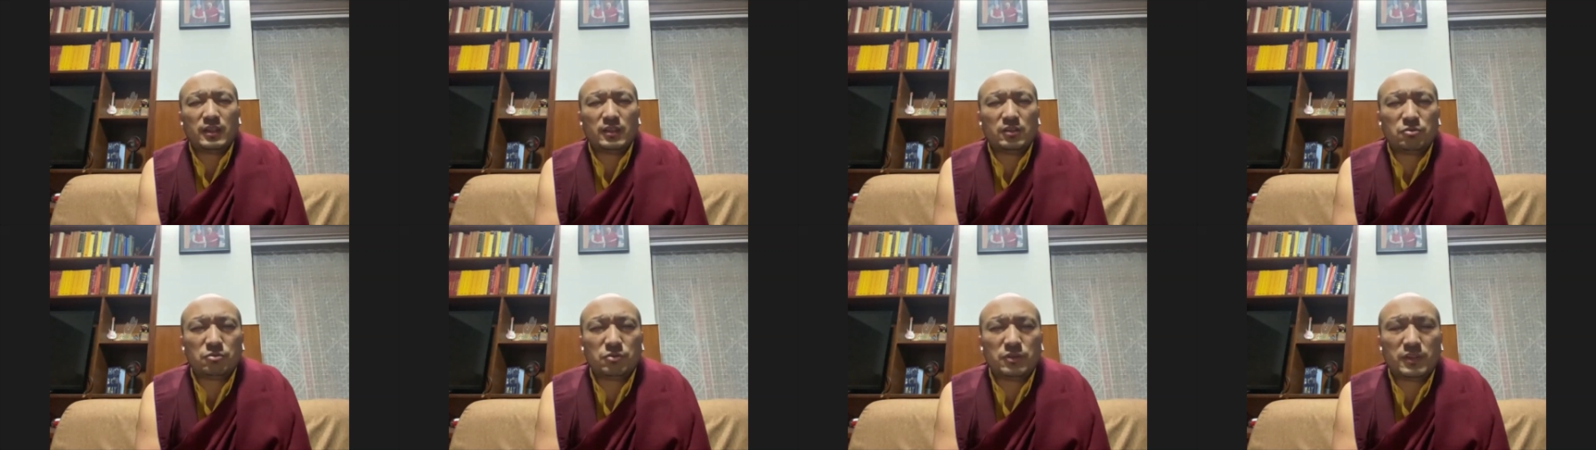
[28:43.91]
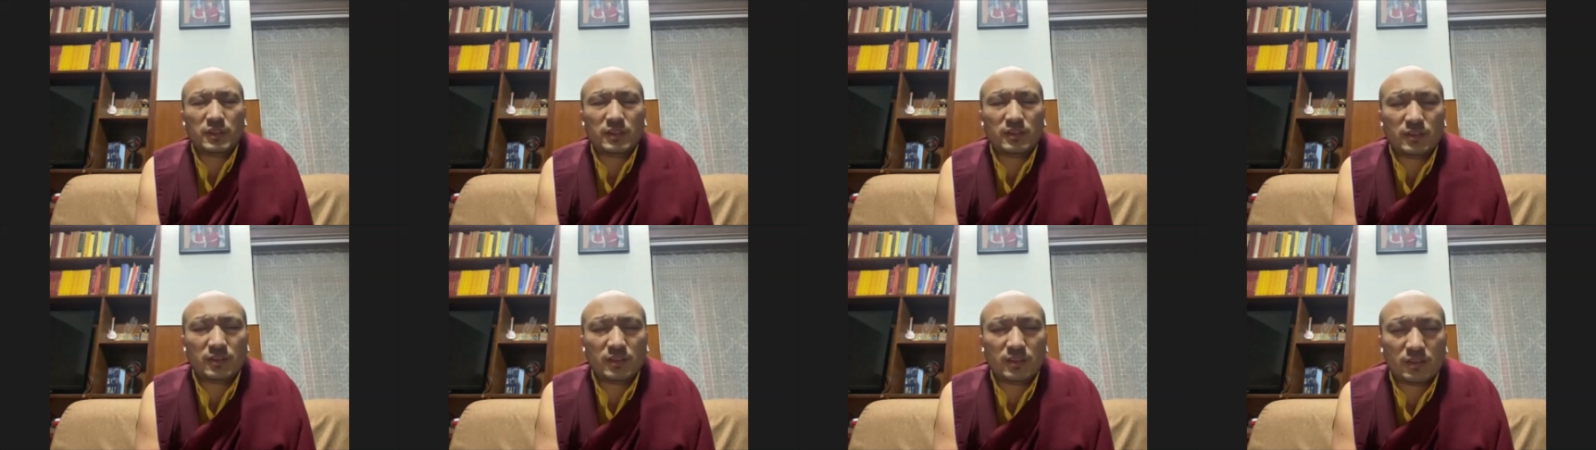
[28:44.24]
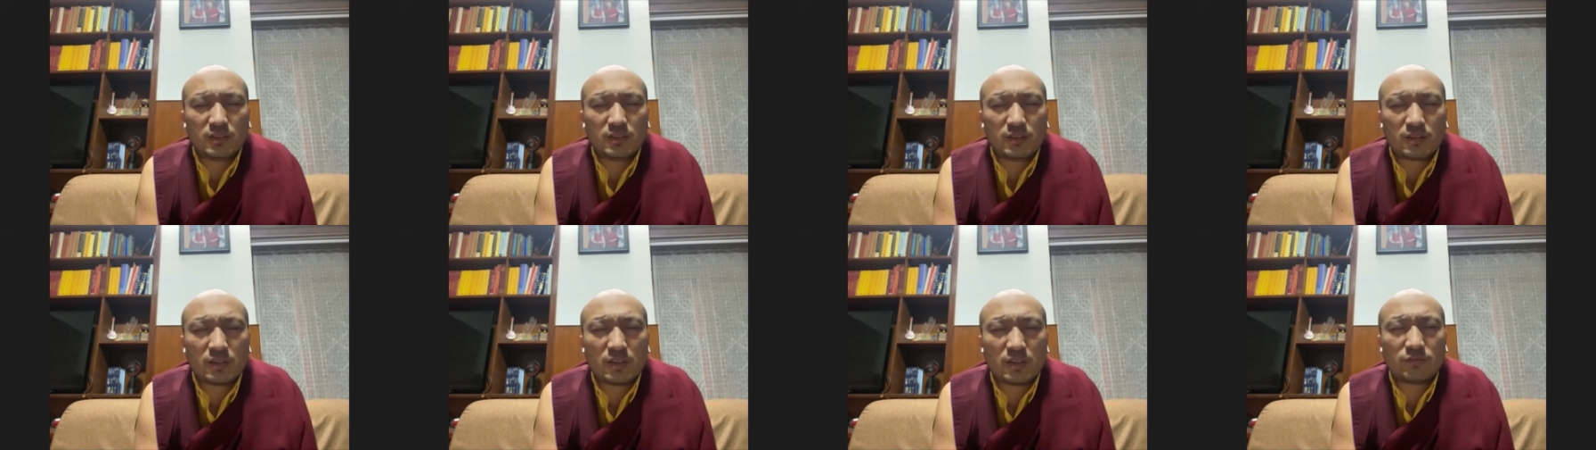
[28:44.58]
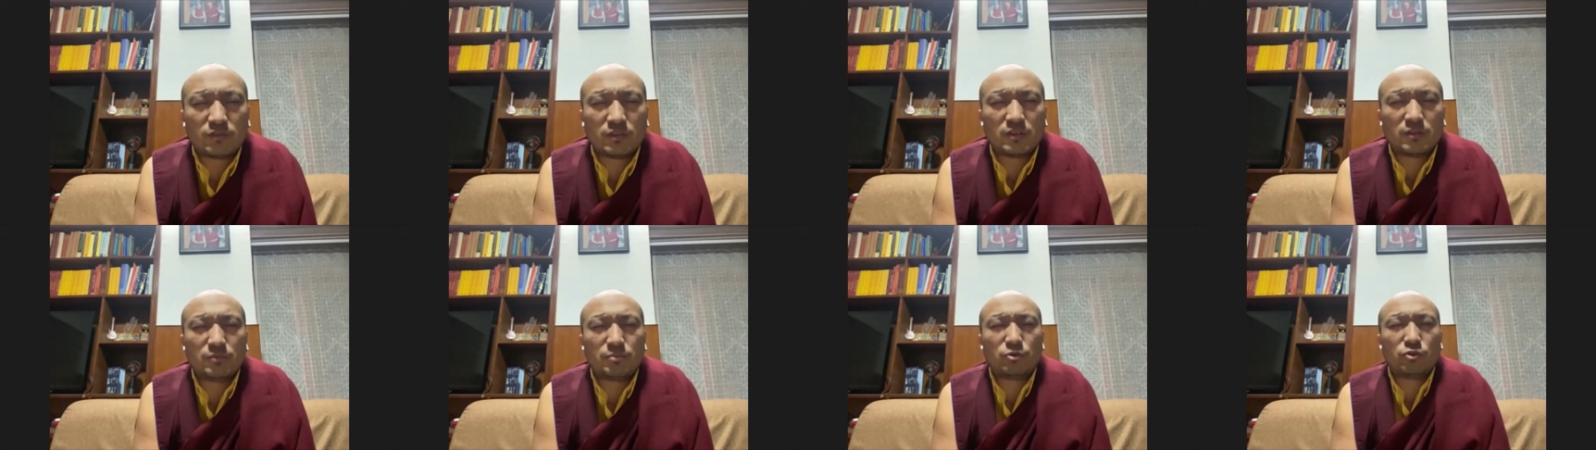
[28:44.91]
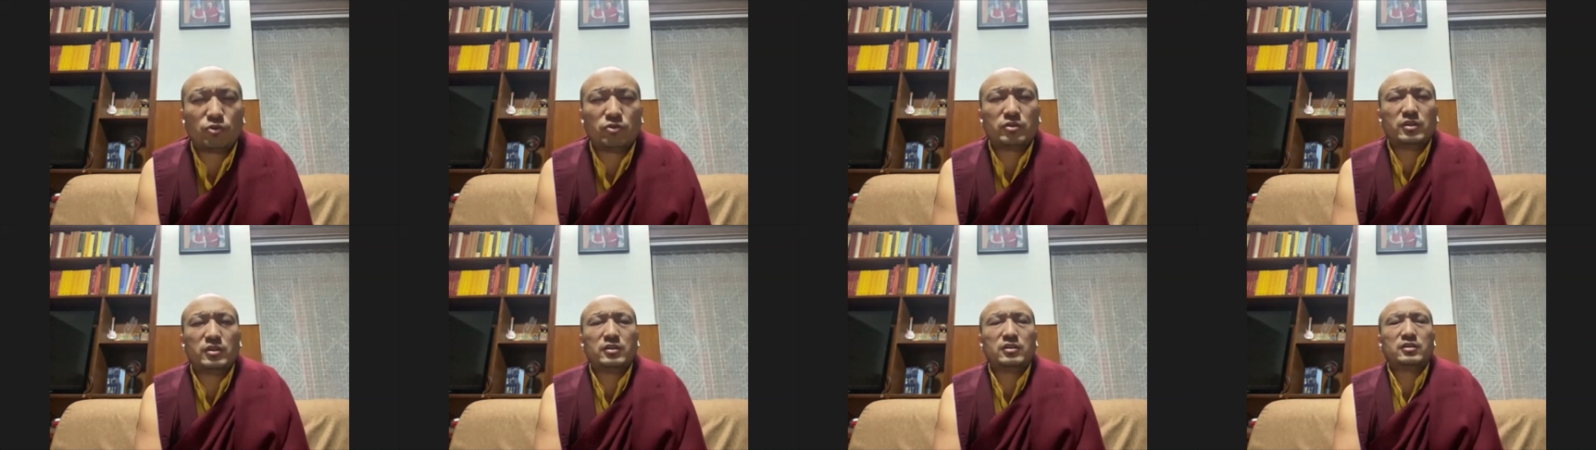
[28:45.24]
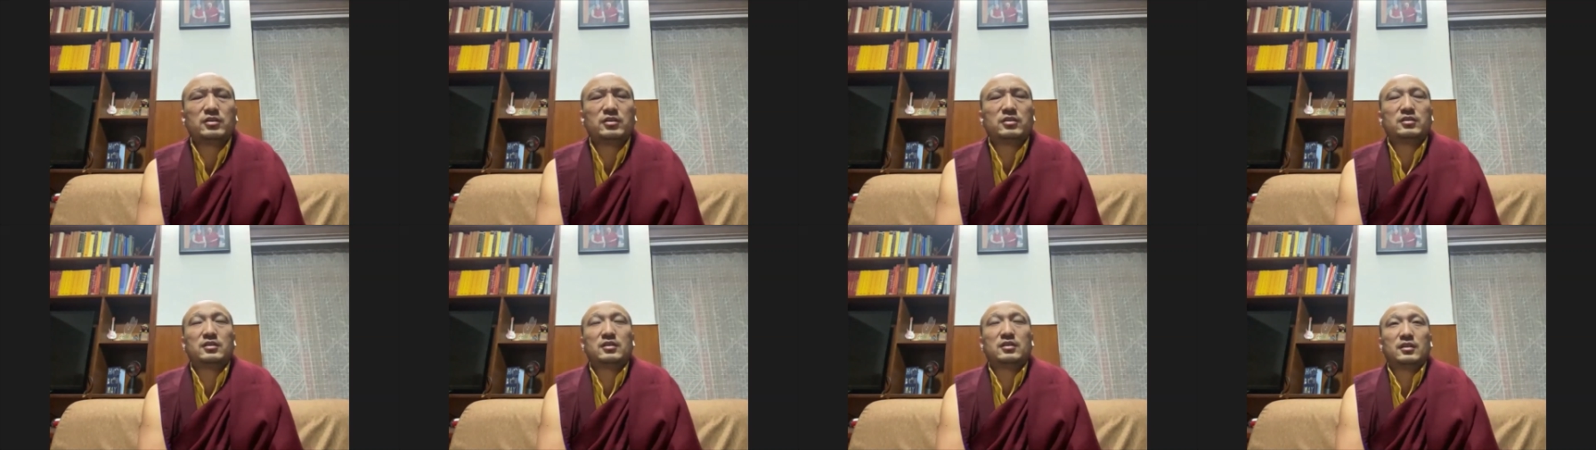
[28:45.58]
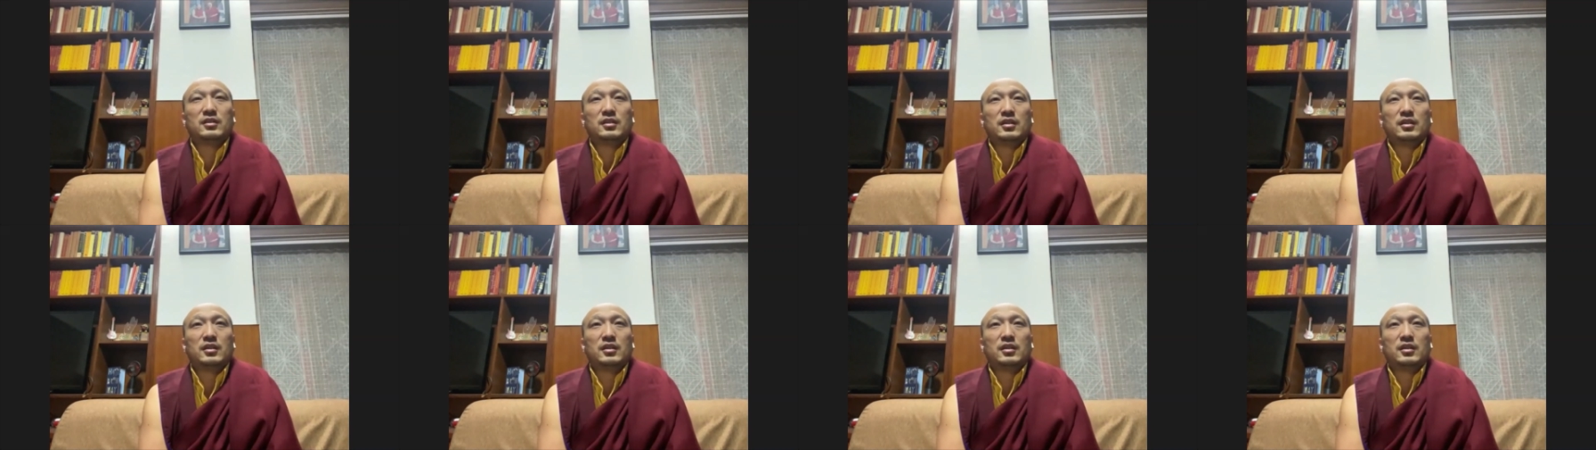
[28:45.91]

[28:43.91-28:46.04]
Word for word: eight to 10 days after the prostrations,